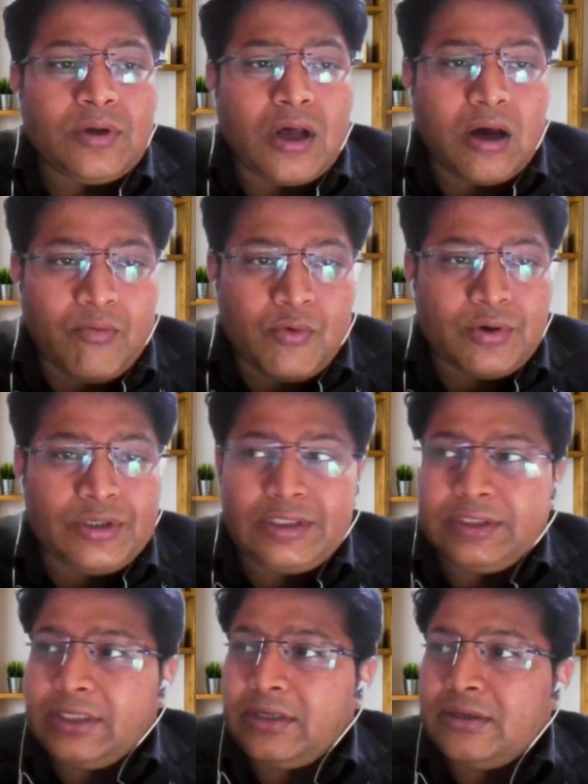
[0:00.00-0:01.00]
avoid
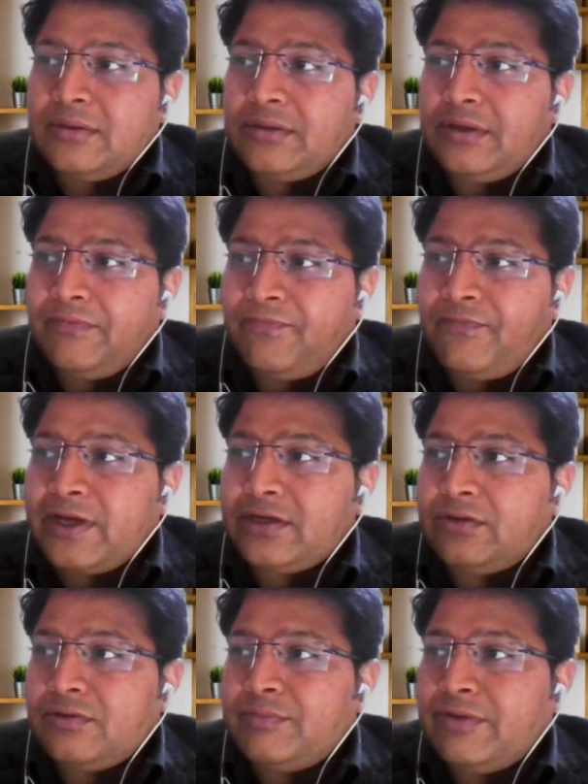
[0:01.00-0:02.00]
the
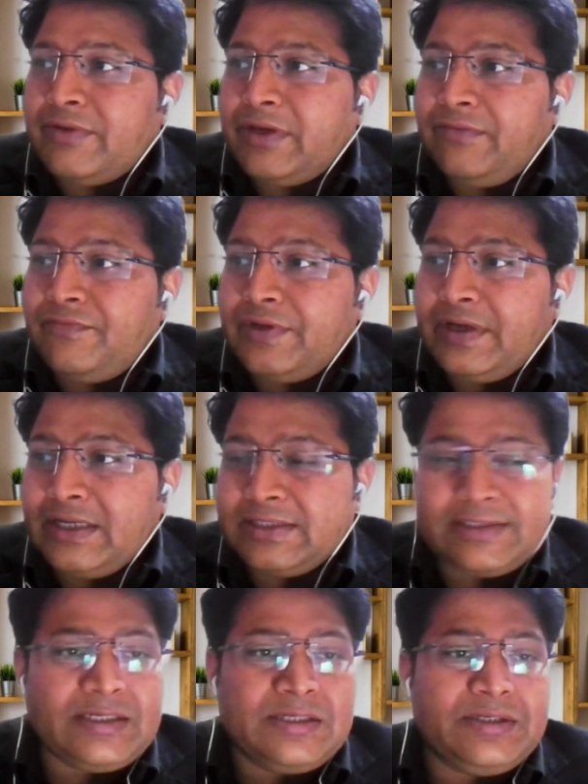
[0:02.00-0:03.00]
effect of the welfare
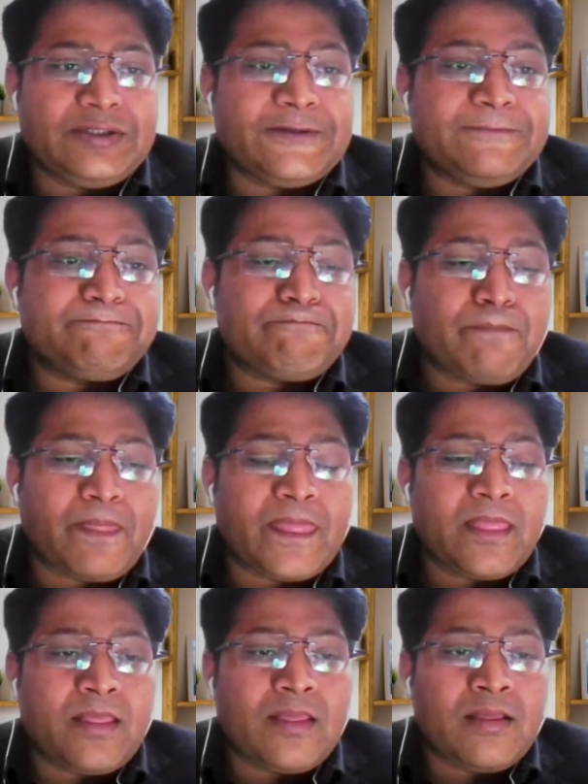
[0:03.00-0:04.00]
legislation.
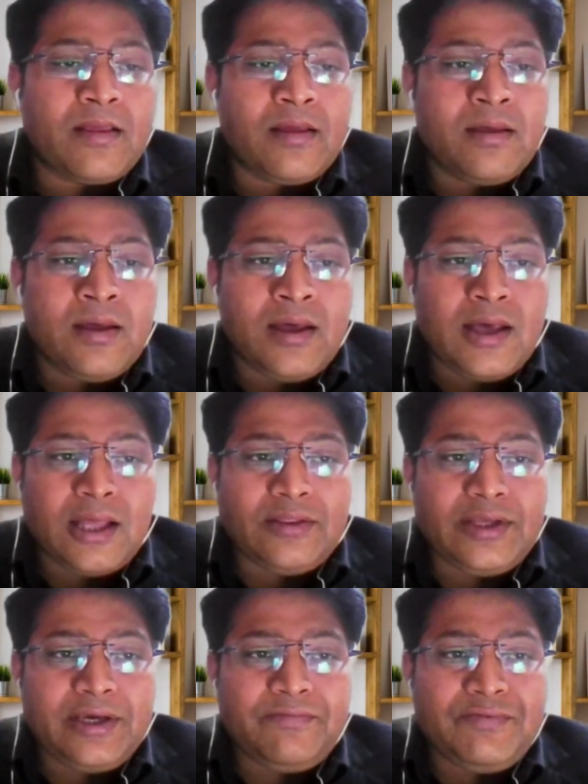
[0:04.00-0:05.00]
And
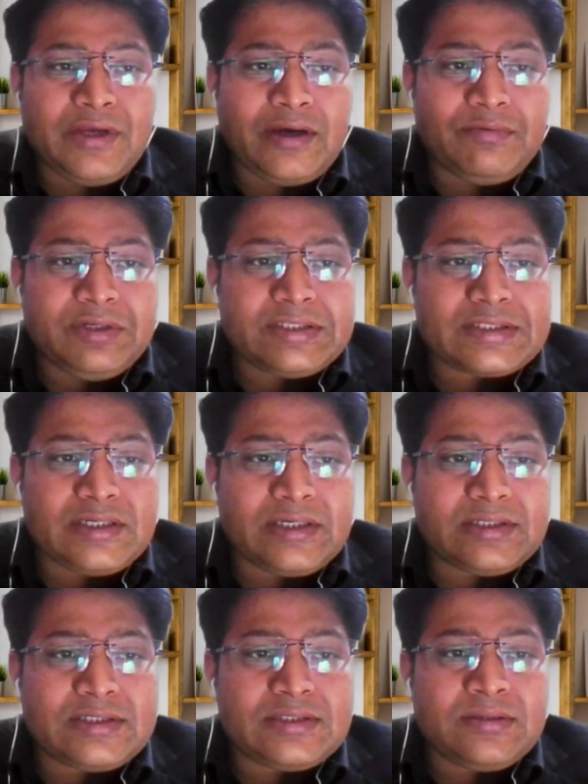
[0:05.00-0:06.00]
there we have
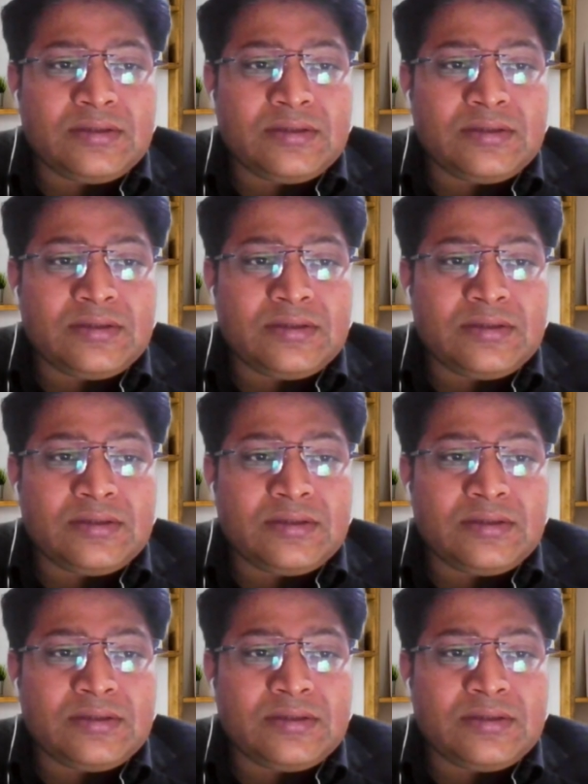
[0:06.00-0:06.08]
discussed